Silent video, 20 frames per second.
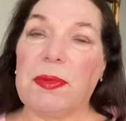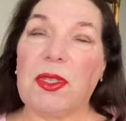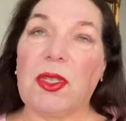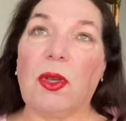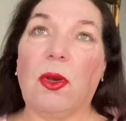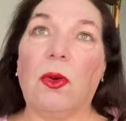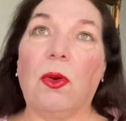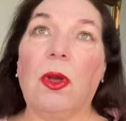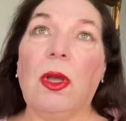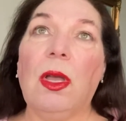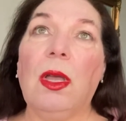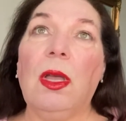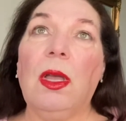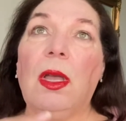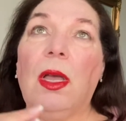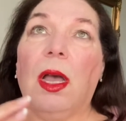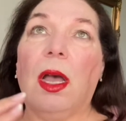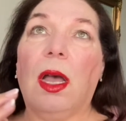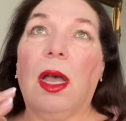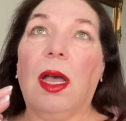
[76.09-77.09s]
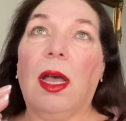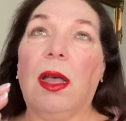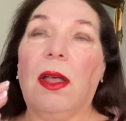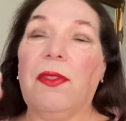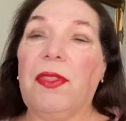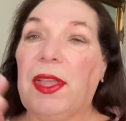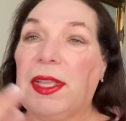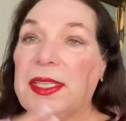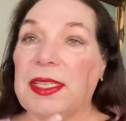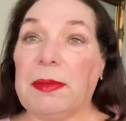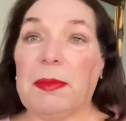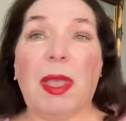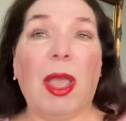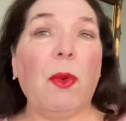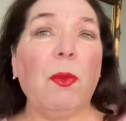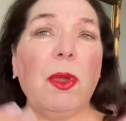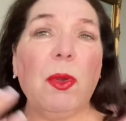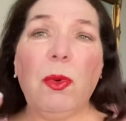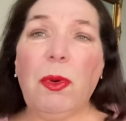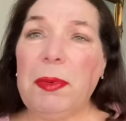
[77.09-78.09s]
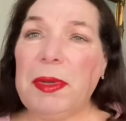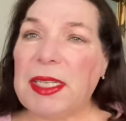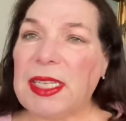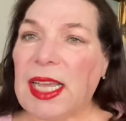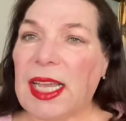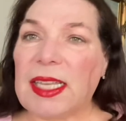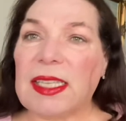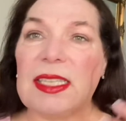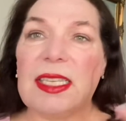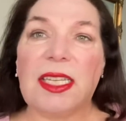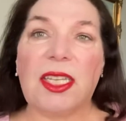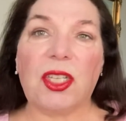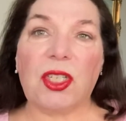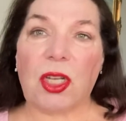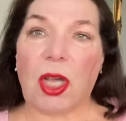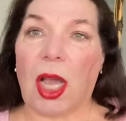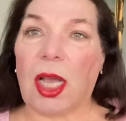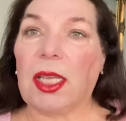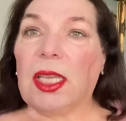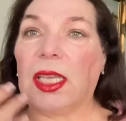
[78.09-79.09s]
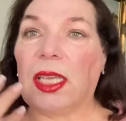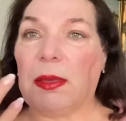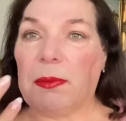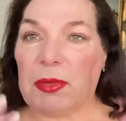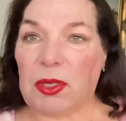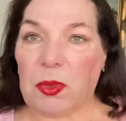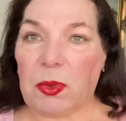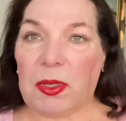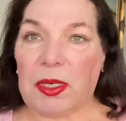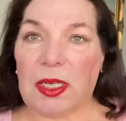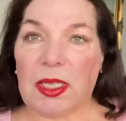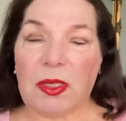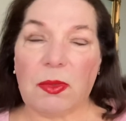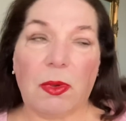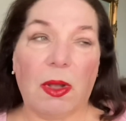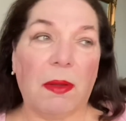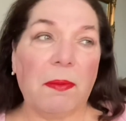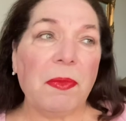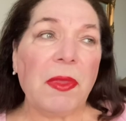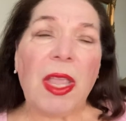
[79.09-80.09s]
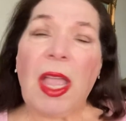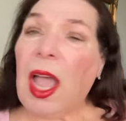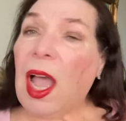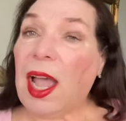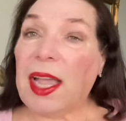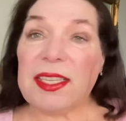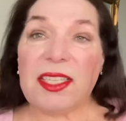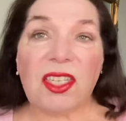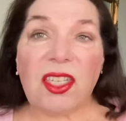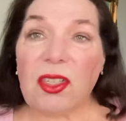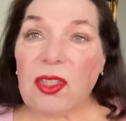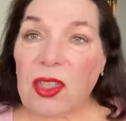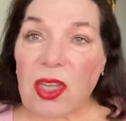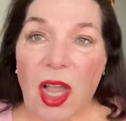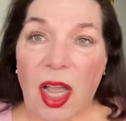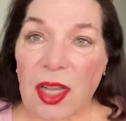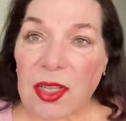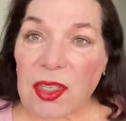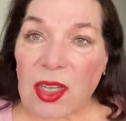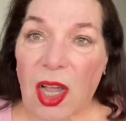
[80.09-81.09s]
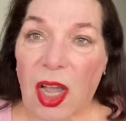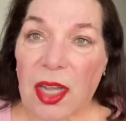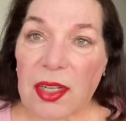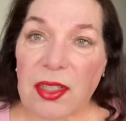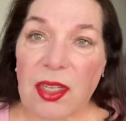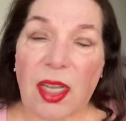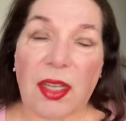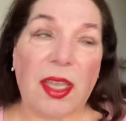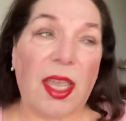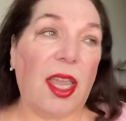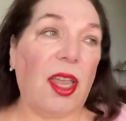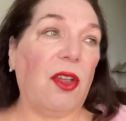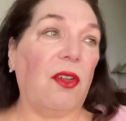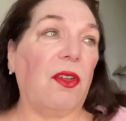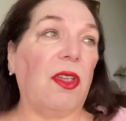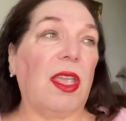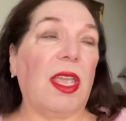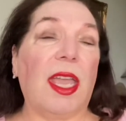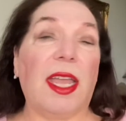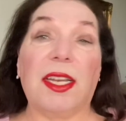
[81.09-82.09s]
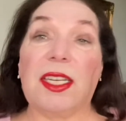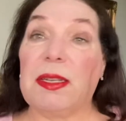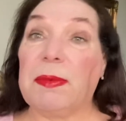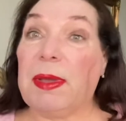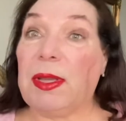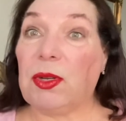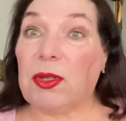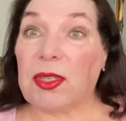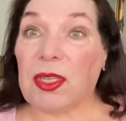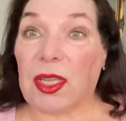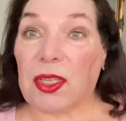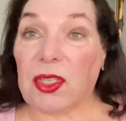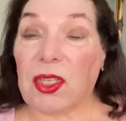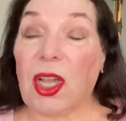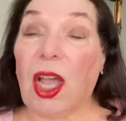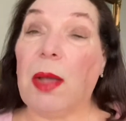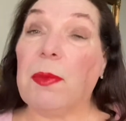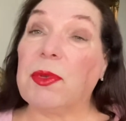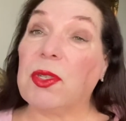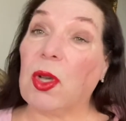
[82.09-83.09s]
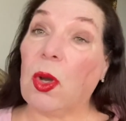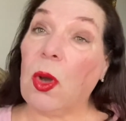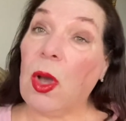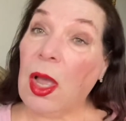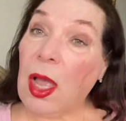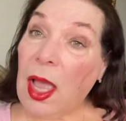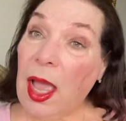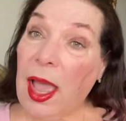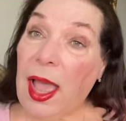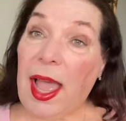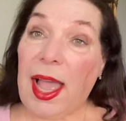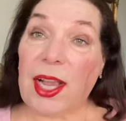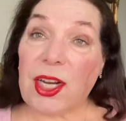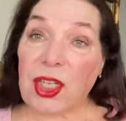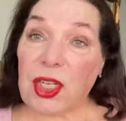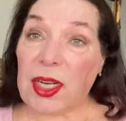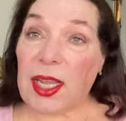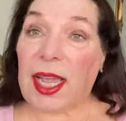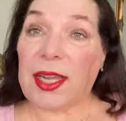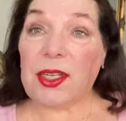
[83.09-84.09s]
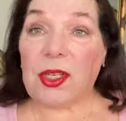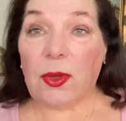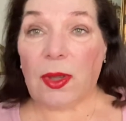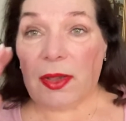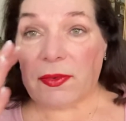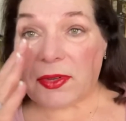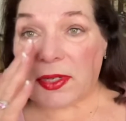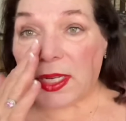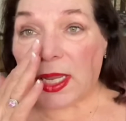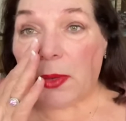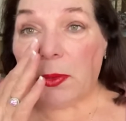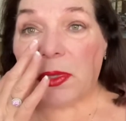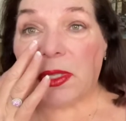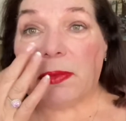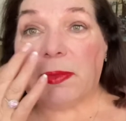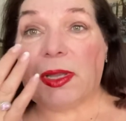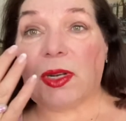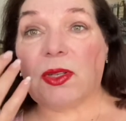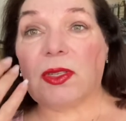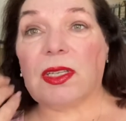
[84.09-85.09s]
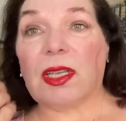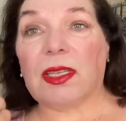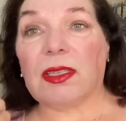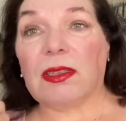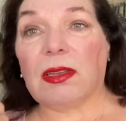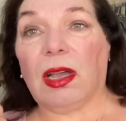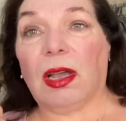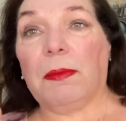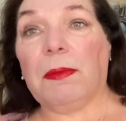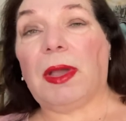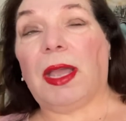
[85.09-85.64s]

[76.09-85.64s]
So that's something. And we will be texting and talking in between as well. I still talk to Hot Dog Harry and Tomato Sauce Tom. So actually, I do have a date with Tomato Sauce Tom.